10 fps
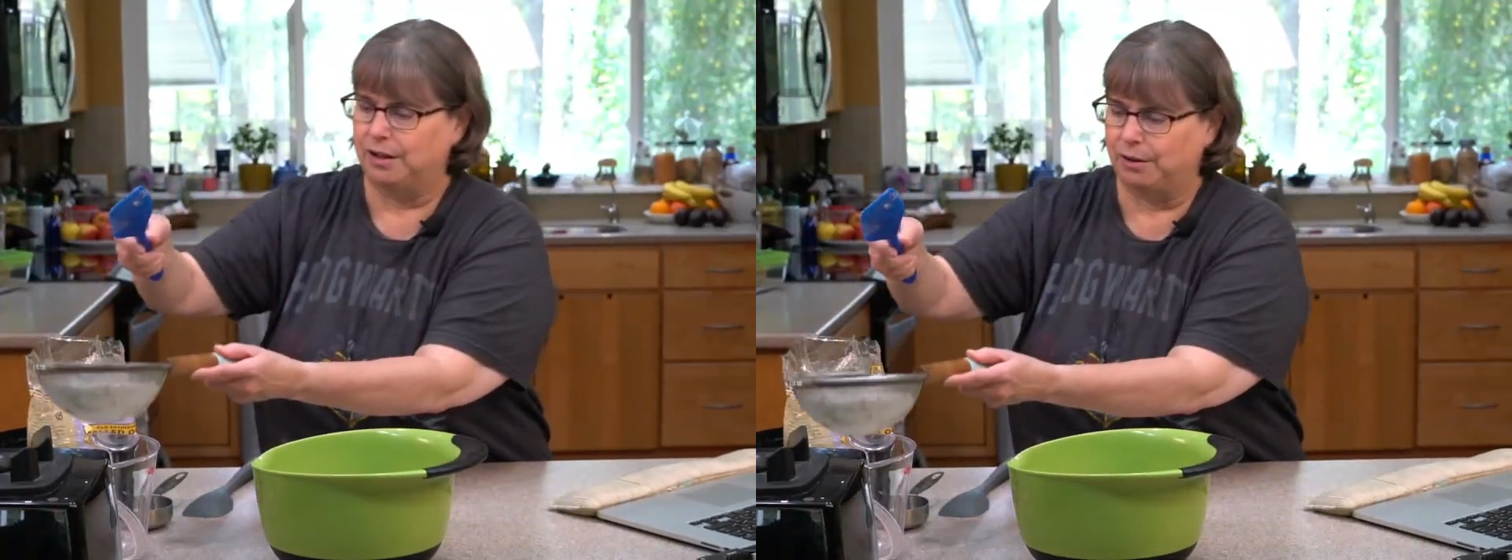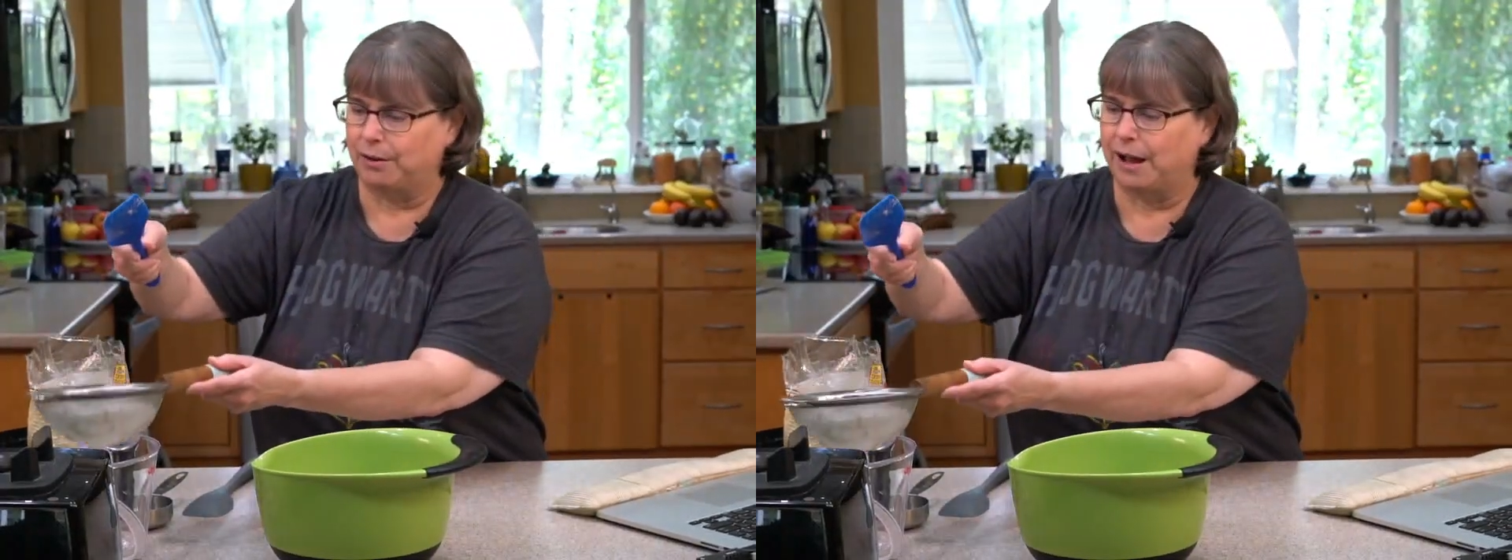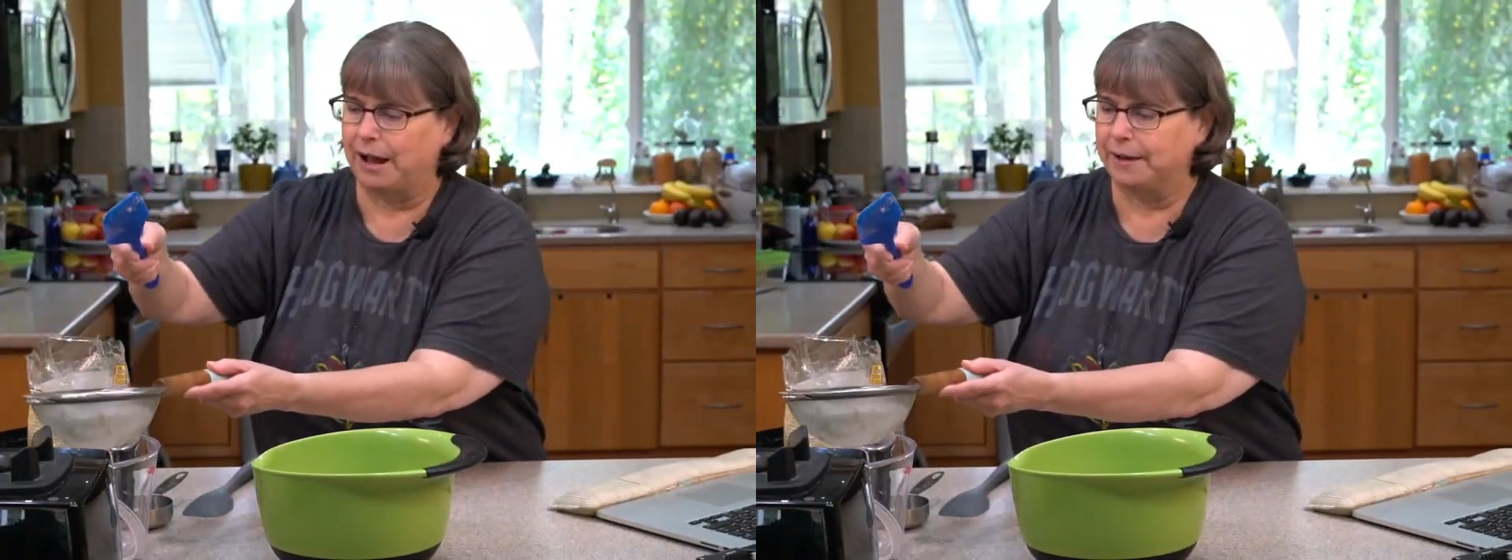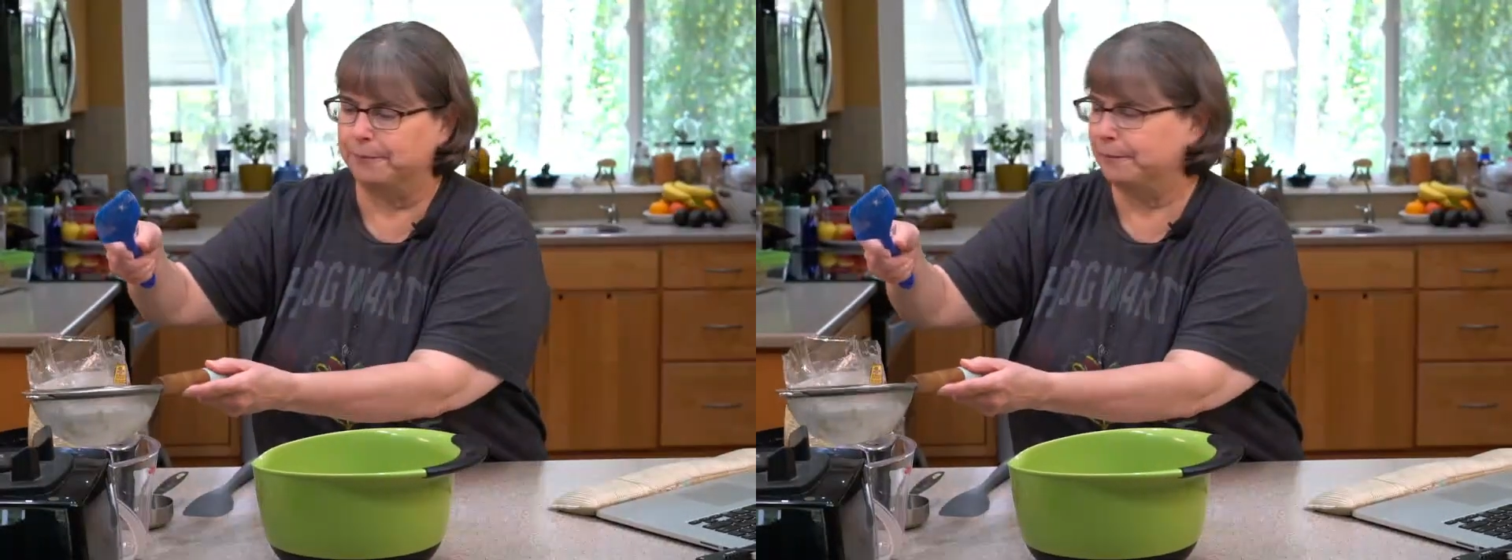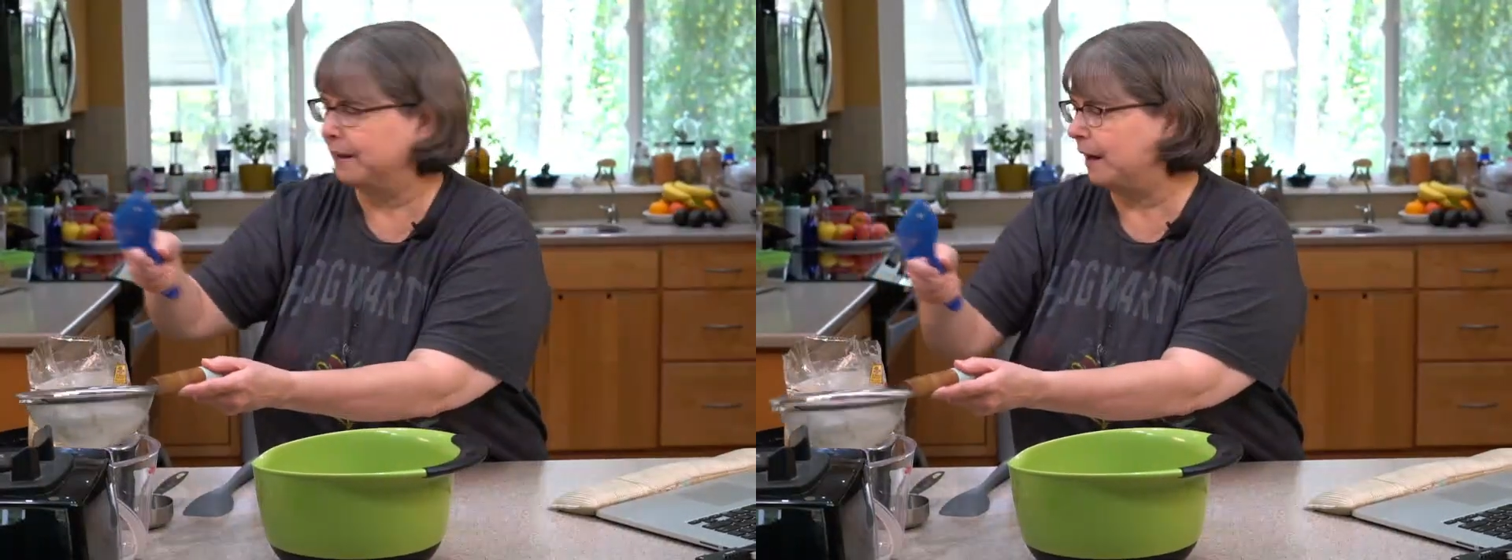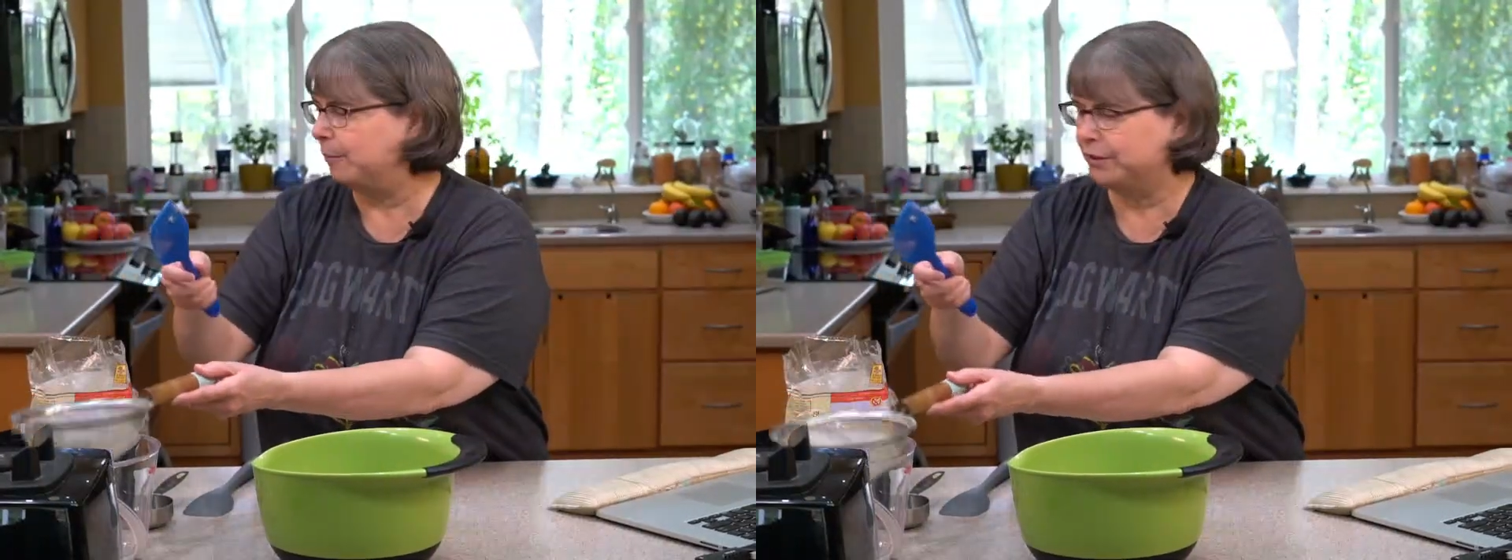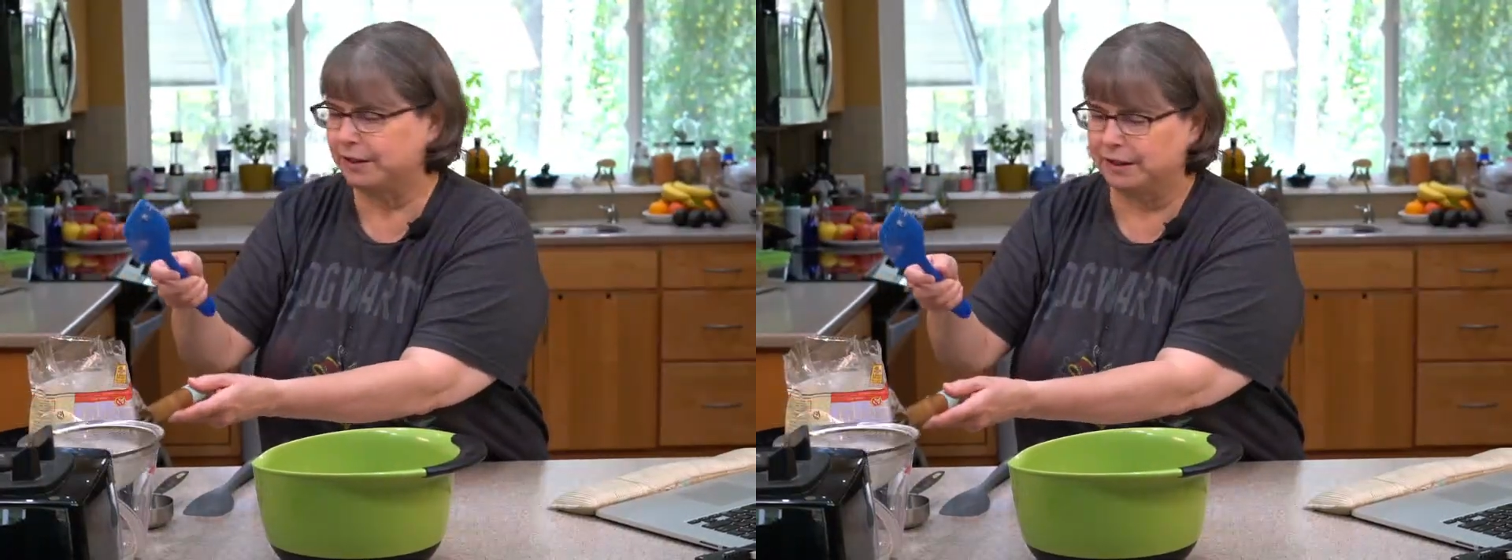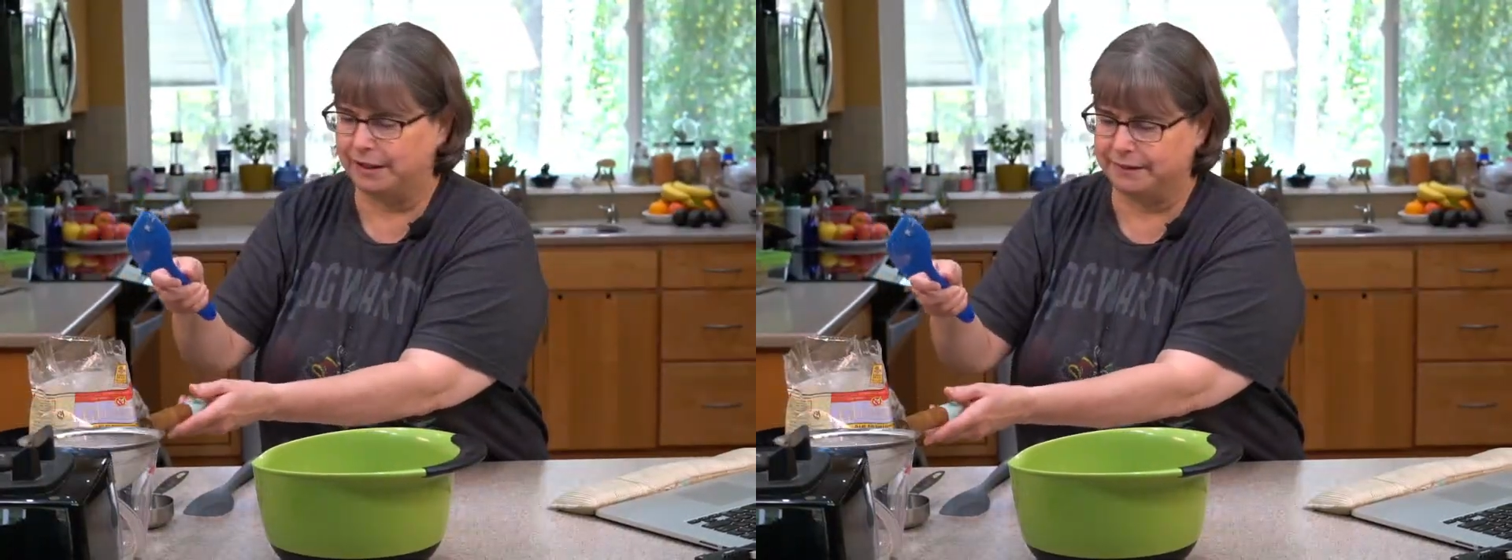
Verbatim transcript: Okay? And I'm just going to let